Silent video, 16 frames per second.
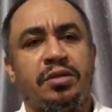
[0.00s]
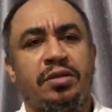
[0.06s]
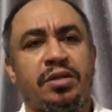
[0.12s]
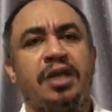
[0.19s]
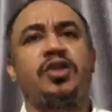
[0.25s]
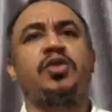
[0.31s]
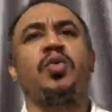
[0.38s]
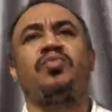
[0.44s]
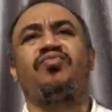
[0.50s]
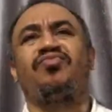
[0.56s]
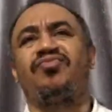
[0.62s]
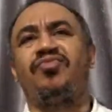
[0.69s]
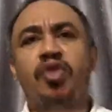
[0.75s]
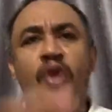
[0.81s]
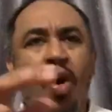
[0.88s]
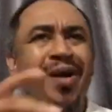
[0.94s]
Now so
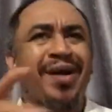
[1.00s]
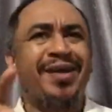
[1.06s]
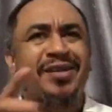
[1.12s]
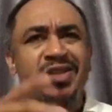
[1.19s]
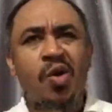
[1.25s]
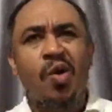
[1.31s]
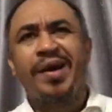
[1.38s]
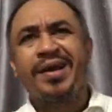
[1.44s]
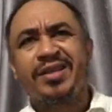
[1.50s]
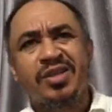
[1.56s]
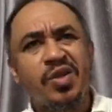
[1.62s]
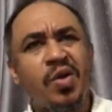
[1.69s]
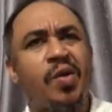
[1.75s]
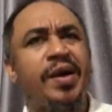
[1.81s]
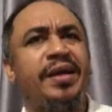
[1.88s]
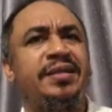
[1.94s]
noise.
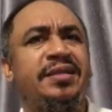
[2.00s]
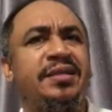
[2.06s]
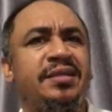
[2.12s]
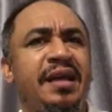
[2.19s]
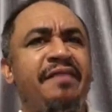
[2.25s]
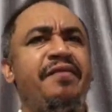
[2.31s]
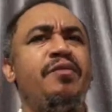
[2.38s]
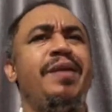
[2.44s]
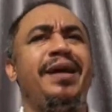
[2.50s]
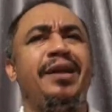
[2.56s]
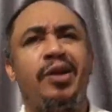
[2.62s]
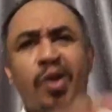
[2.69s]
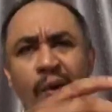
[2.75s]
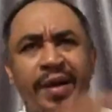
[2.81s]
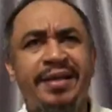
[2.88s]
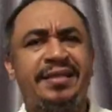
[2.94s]
Everywhere
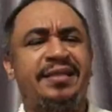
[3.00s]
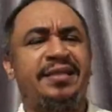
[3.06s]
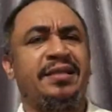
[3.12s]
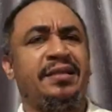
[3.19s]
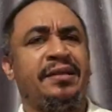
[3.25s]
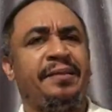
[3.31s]
noisy.